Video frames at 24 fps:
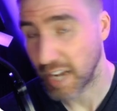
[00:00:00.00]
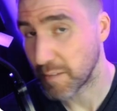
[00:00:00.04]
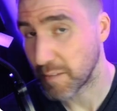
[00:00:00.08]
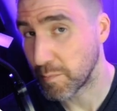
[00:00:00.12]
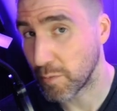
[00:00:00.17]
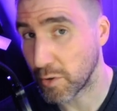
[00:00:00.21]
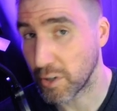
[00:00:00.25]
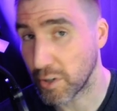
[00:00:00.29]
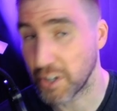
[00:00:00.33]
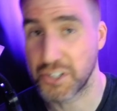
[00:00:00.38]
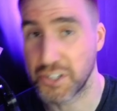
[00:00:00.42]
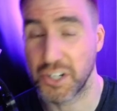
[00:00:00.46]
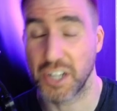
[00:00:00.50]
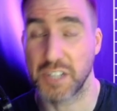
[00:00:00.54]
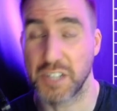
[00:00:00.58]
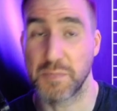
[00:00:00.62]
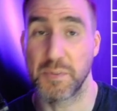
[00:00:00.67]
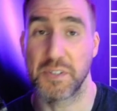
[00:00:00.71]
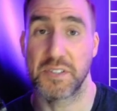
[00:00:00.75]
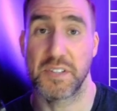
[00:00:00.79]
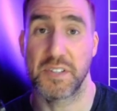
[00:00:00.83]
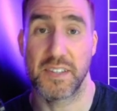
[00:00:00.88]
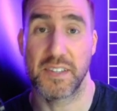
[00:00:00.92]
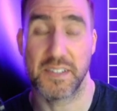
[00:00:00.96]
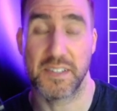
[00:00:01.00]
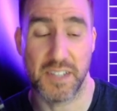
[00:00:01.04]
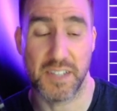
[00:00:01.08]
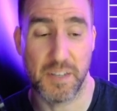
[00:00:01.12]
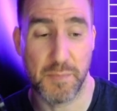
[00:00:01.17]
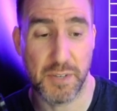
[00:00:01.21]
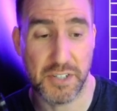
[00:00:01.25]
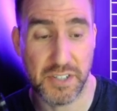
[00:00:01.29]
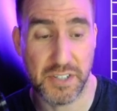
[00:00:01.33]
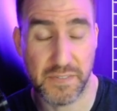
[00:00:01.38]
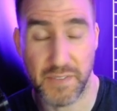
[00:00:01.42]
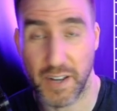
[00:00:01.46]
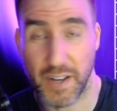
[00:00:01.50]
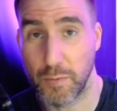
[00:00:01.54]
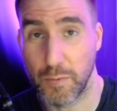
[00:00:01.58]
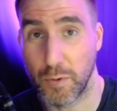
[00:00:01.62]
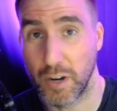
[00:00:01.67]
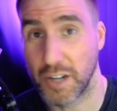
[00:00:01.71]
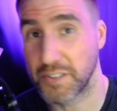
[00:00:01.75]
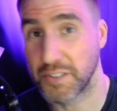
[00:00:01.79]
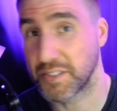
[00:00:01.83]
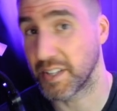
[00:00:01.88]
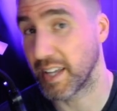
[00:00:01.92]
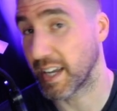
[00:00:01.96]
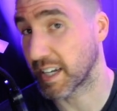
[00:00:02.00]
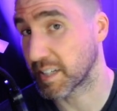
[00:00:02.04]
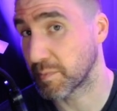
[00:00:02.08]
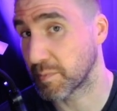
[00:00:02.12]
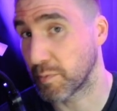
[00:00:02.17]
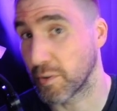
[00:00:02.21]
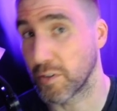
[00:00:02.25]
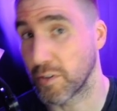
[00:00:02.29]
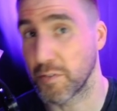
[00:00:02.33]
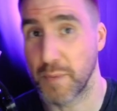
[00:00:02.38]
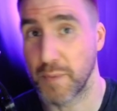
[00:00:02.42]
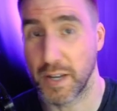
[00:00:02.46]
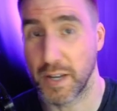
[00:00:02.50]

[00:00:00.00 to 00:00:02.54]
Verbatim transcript: more adjustments to this image if I want to export with my